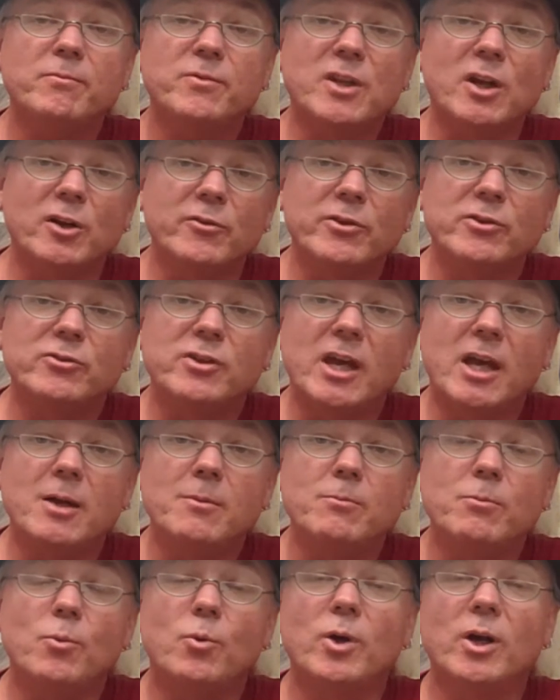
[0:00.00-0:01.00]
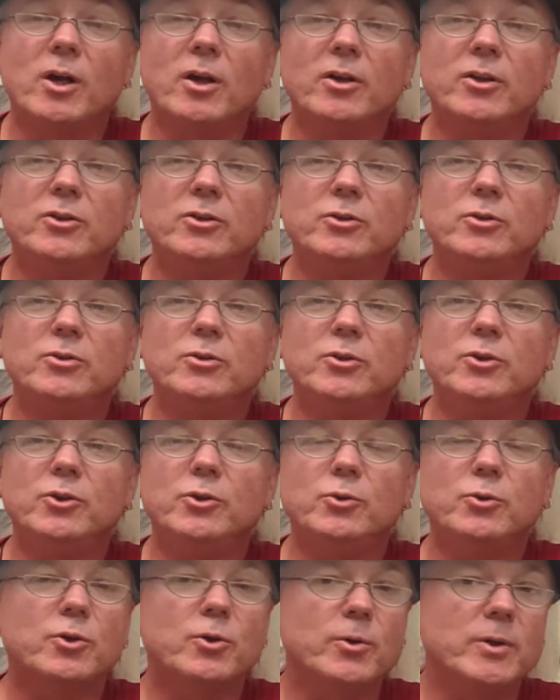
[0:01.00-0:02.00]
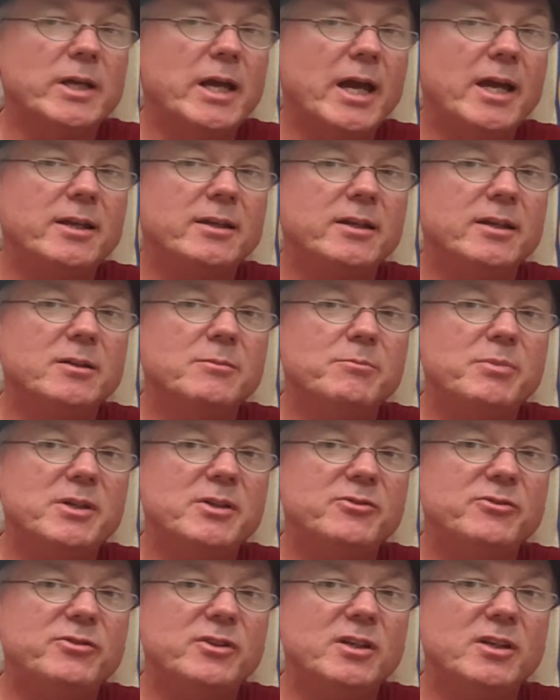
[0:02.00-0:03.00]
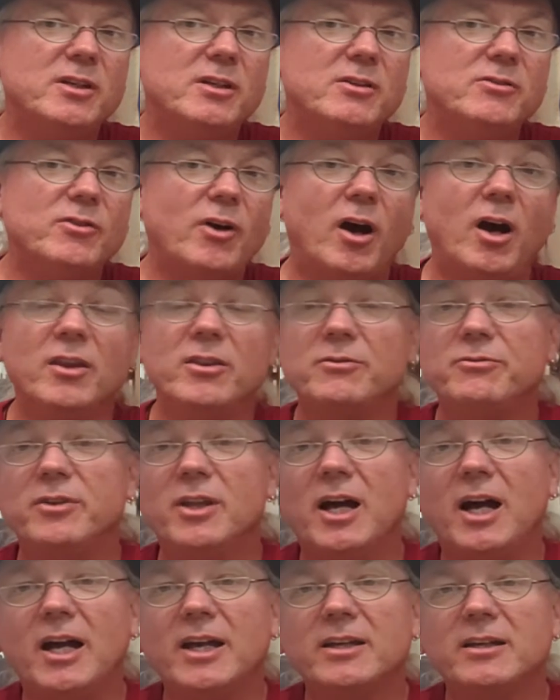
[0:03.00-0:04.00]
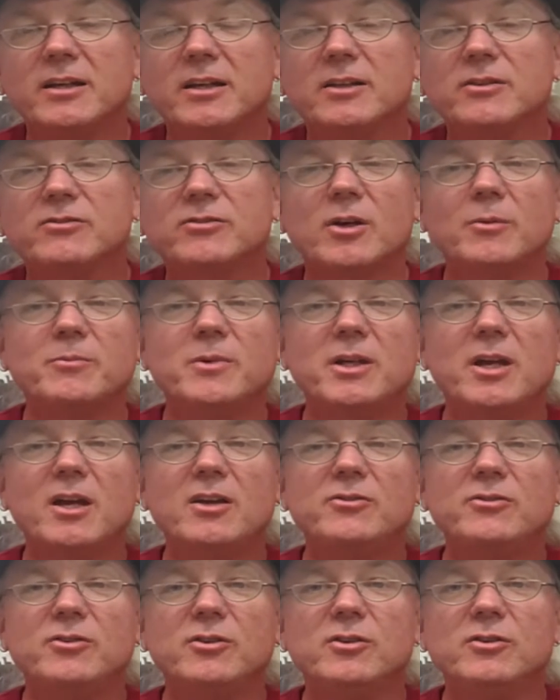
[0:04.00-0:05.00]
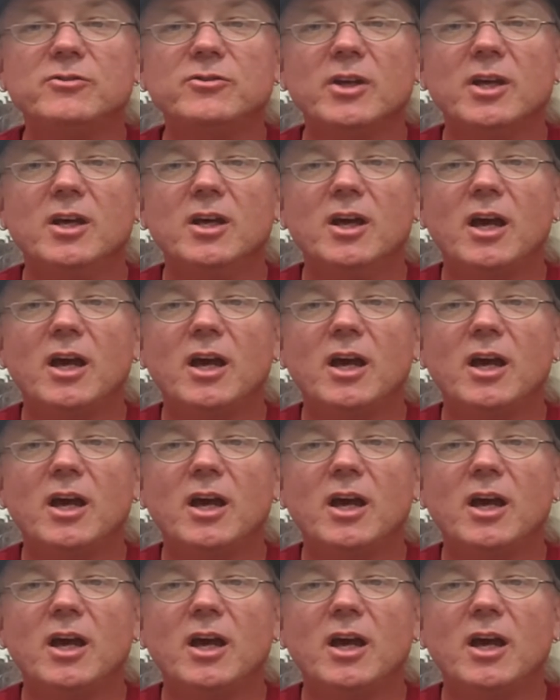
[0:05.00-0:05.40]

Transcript: narrative game where you, you create NPCs on the fly, in some cases,